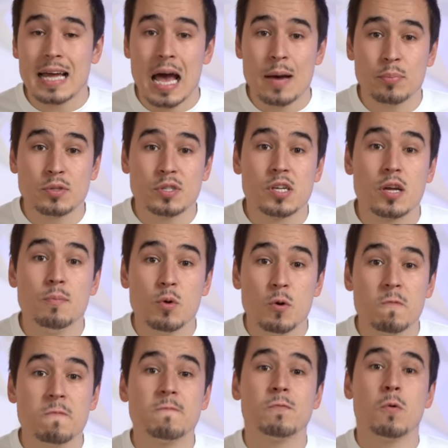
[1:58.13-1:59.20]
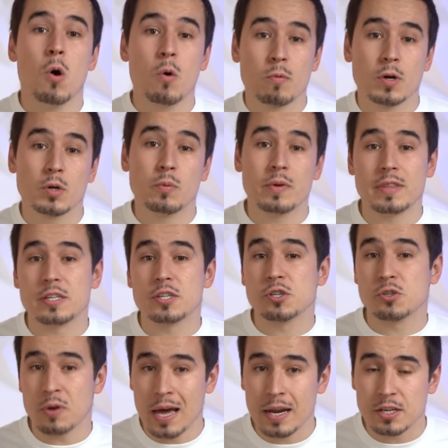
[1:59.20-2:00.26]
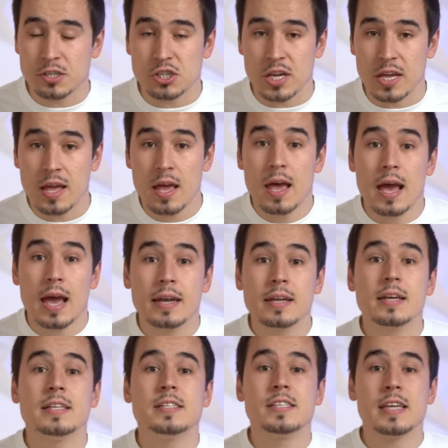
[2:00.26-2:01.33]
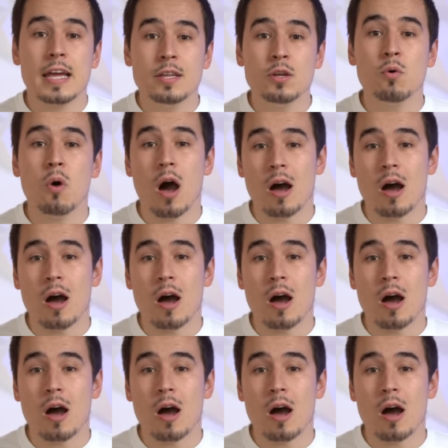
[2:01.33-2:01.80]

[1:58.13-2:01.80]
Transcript: Apple to move forward with this strategy and continue